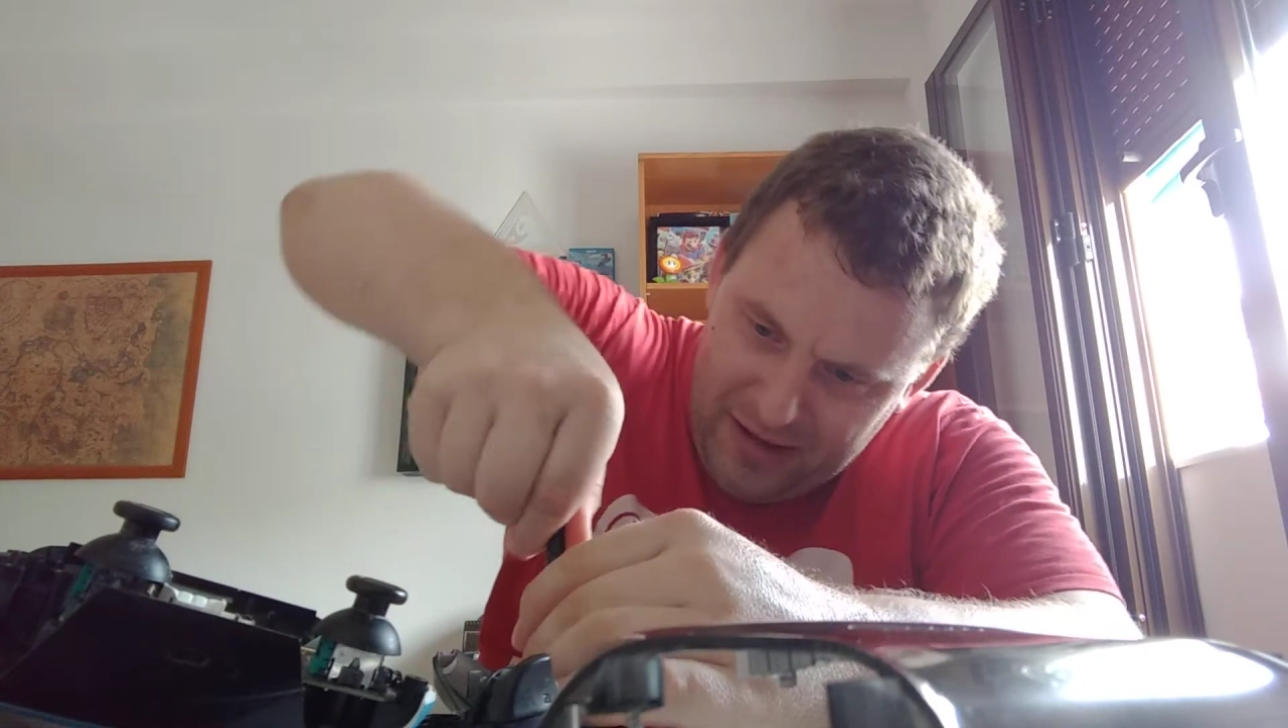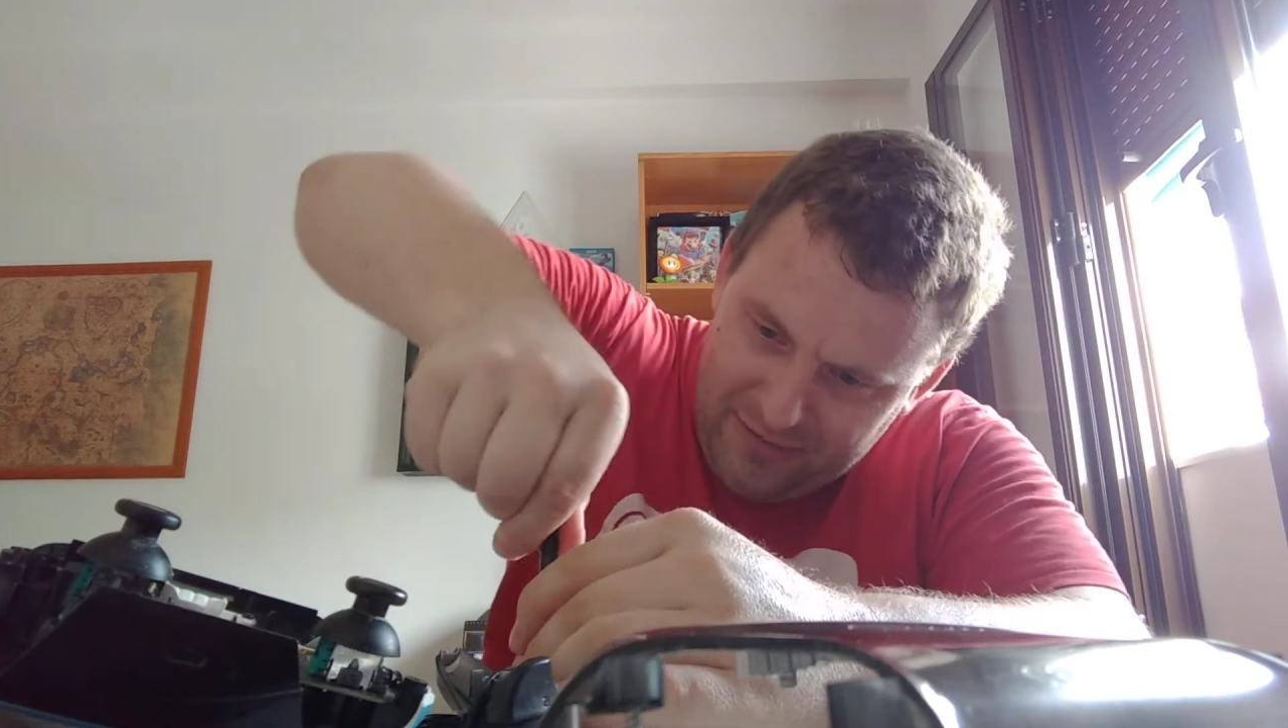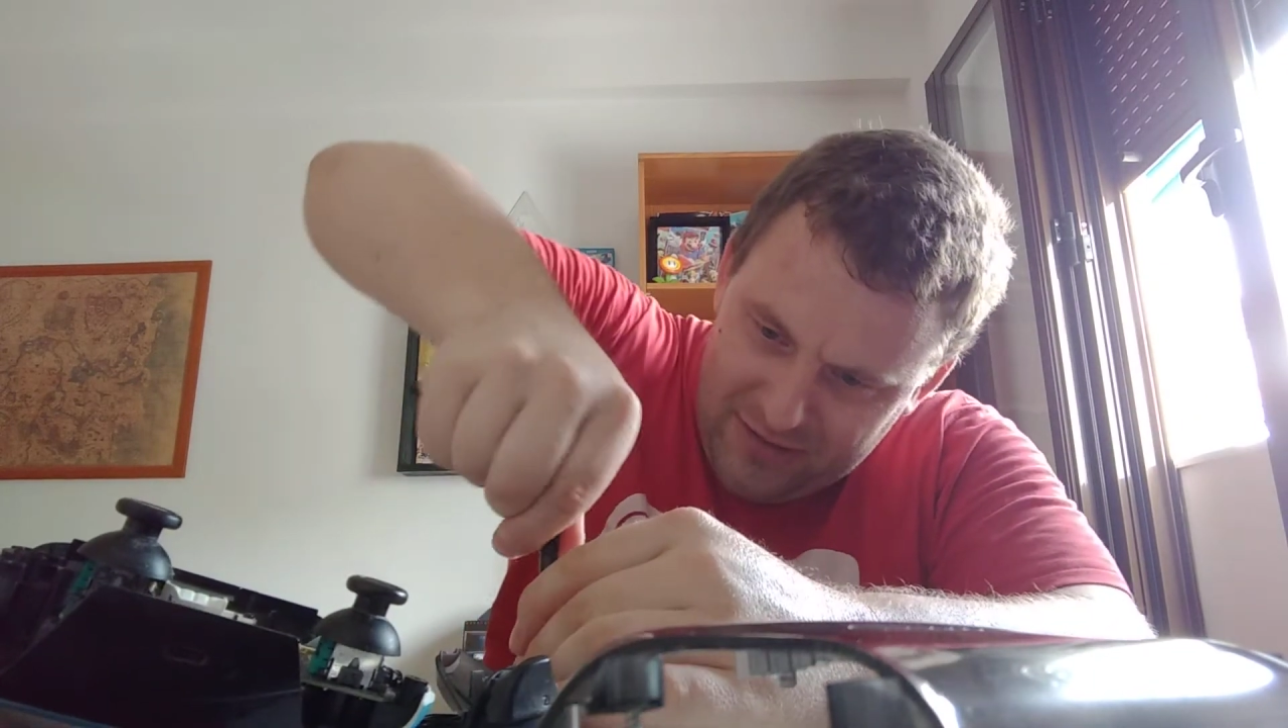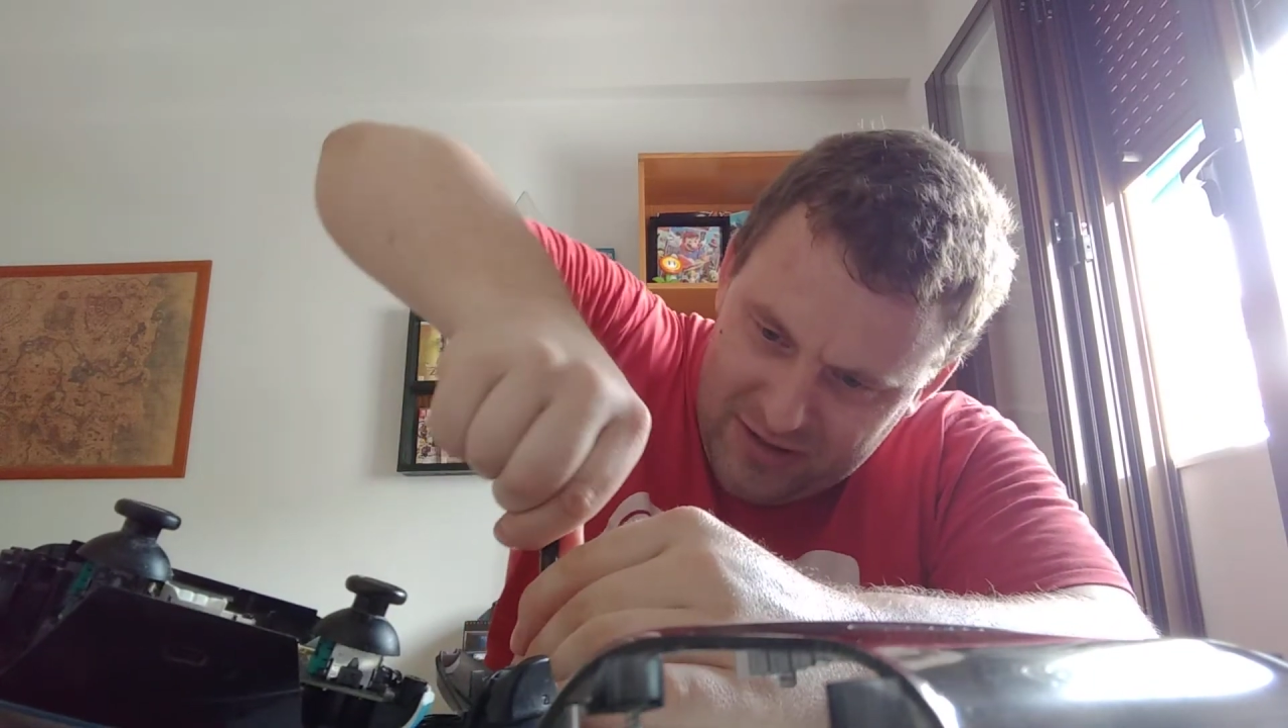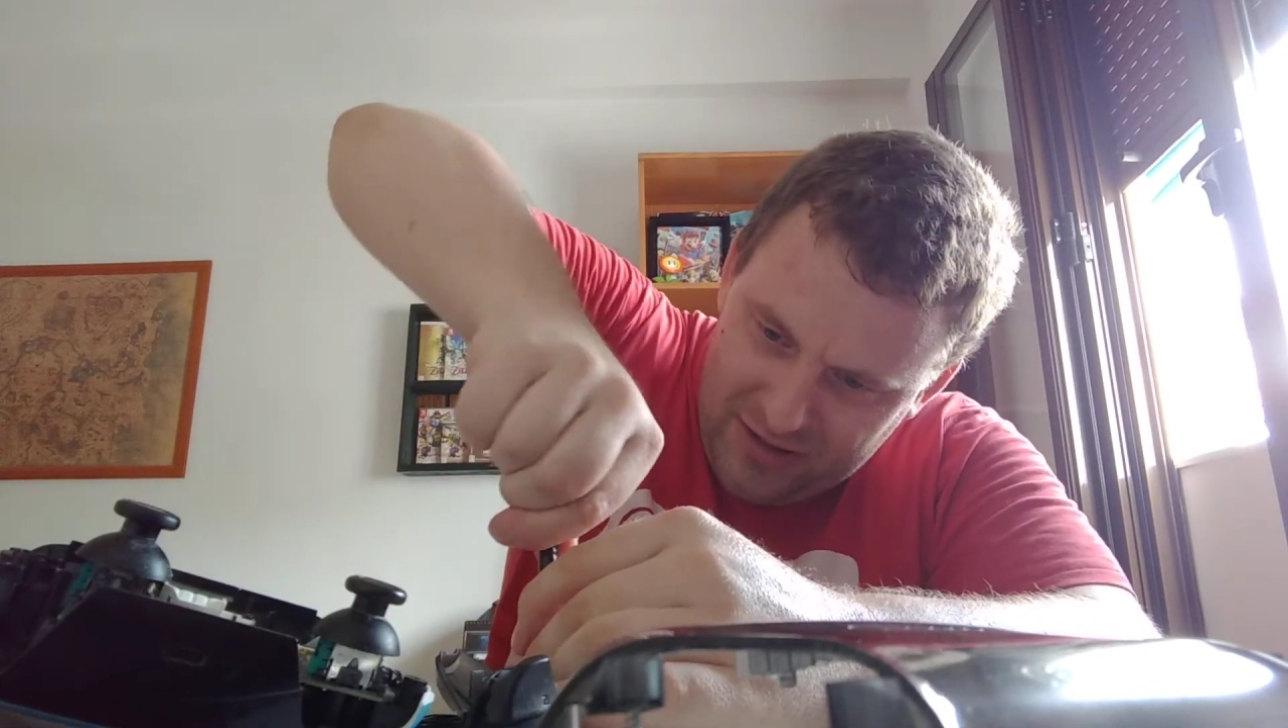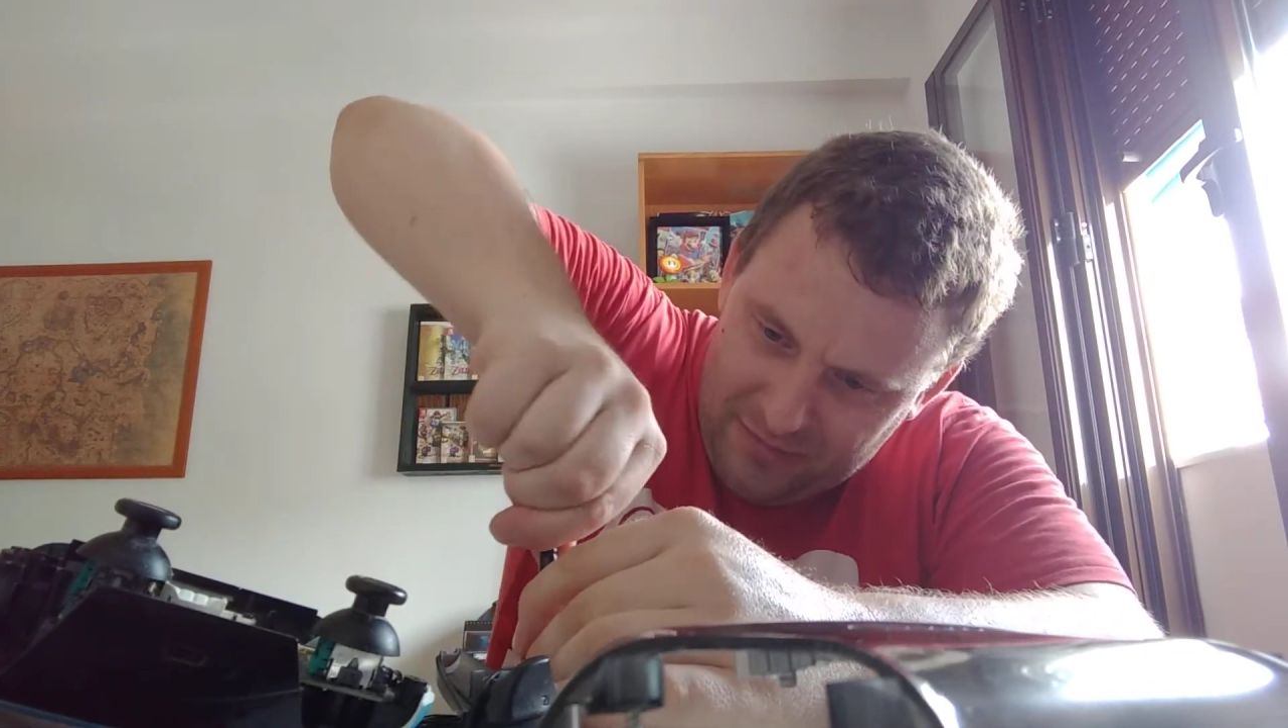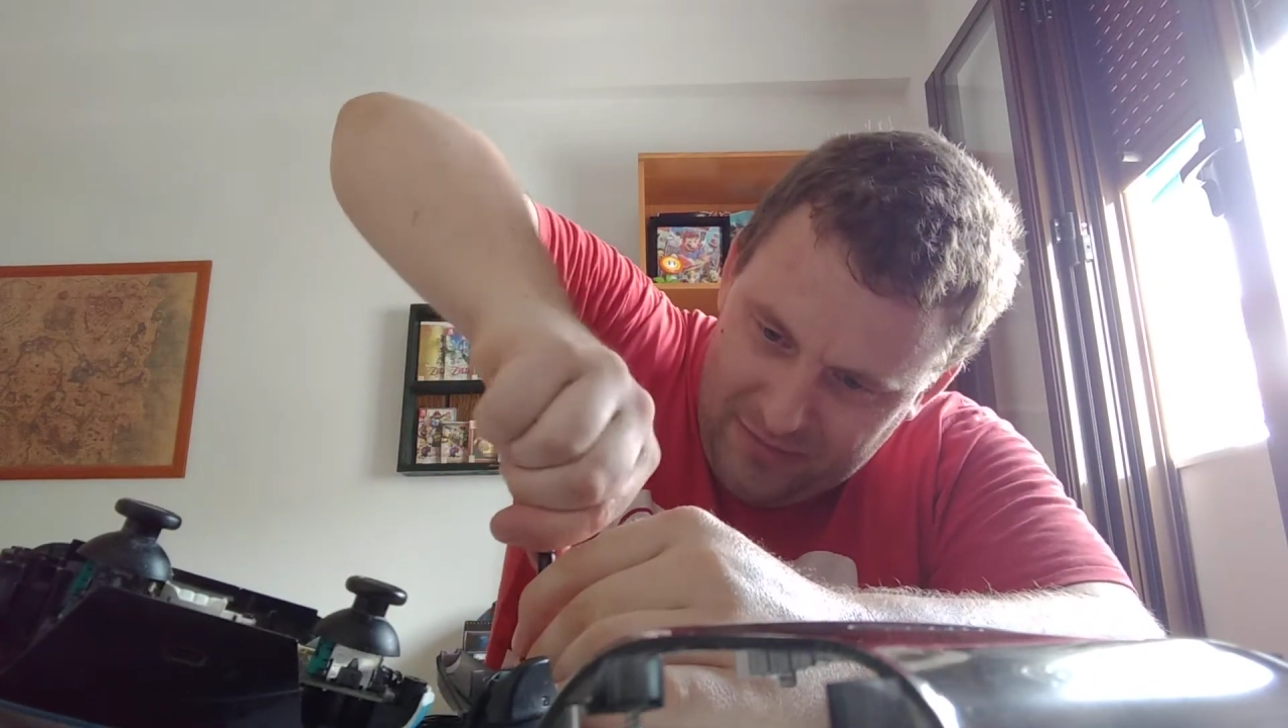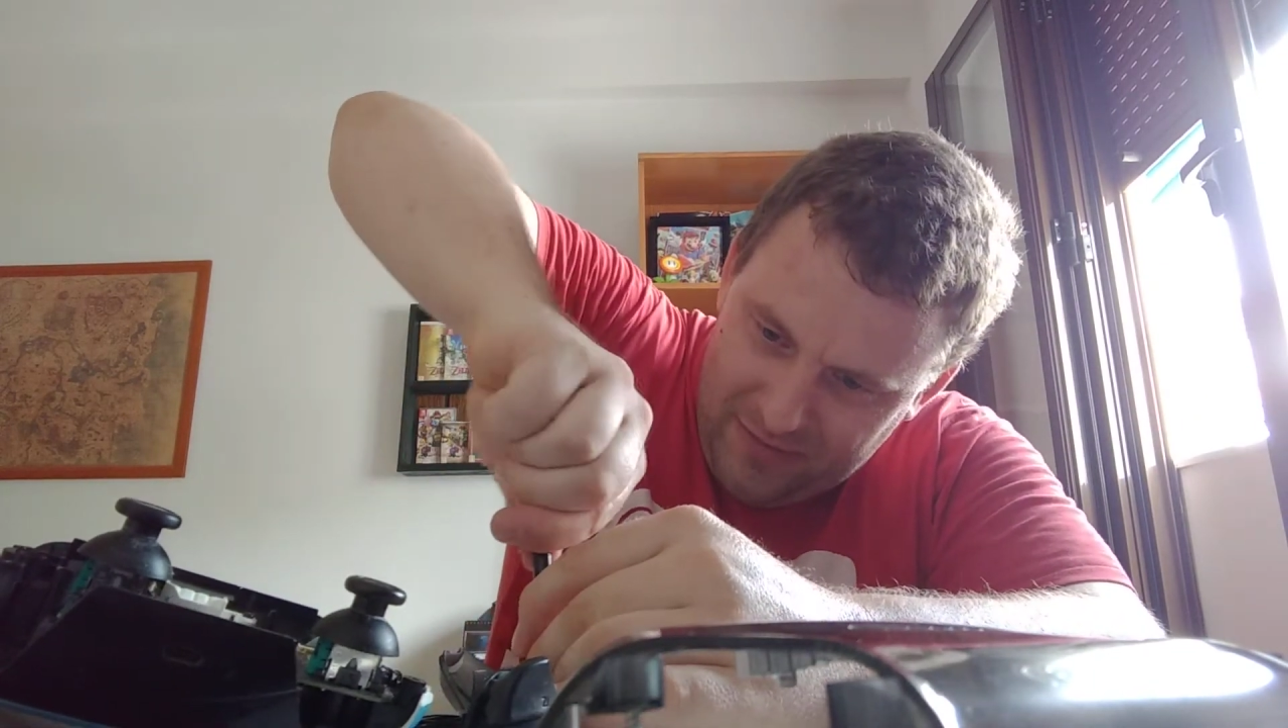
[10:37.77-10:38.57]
have to stop